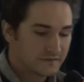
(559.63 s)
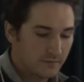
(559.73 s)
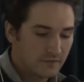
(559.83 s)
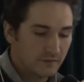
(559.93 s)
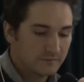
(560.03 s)

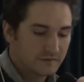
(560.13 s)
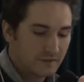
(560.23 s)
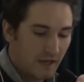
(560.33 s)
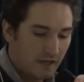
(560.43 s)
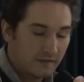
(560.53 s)

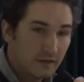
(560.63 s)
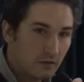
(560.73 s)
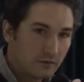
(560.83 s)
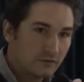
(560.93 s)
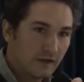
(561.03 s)
symptoms and they
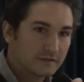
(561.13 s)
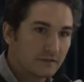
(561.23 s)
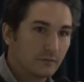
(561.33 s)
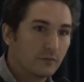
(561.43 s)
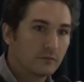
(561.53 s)
don't address
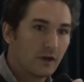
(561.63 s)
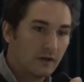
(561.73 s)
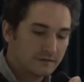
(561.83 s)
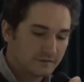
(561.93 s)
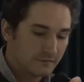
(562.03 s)
the root
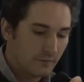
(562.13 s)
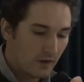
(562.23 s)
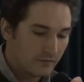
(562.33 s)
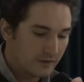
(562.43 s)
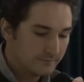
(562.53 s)
causes of
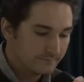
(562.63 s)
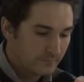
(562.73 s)
poverty.